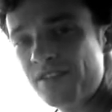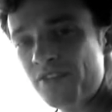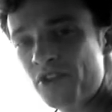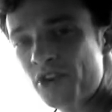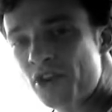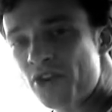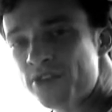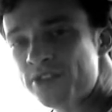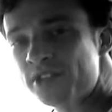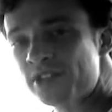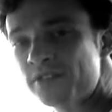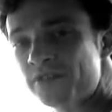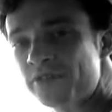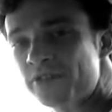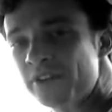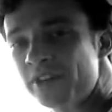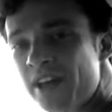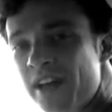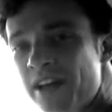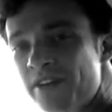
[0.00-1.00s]
the
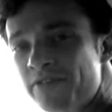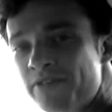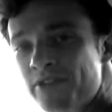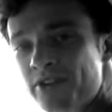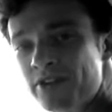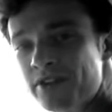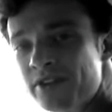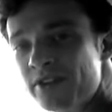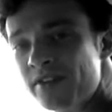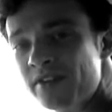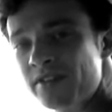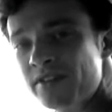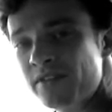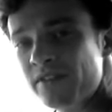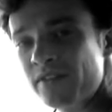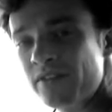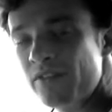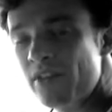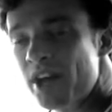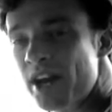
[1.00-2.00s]
Christopher Langford
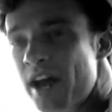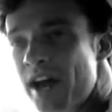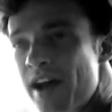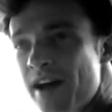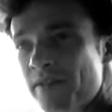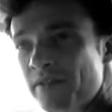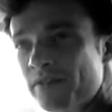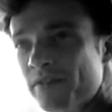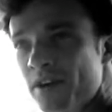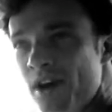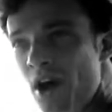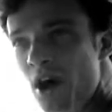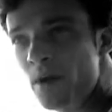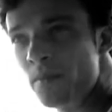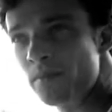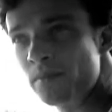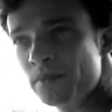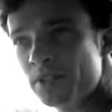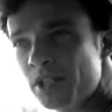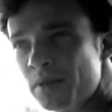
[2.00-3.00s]
that I have
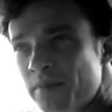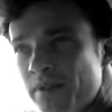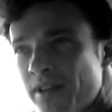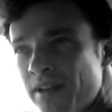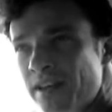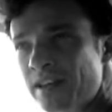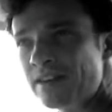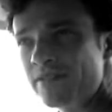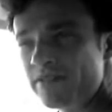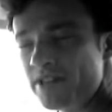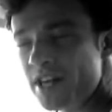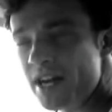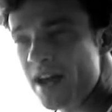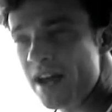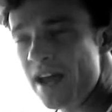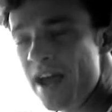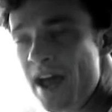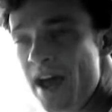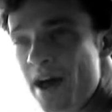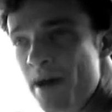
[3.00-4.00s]
come to believe that I
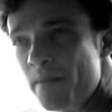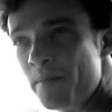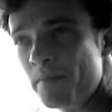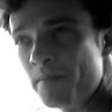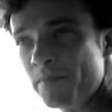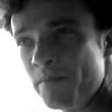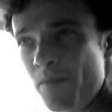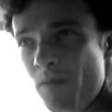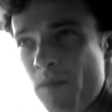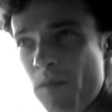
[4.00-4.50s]
am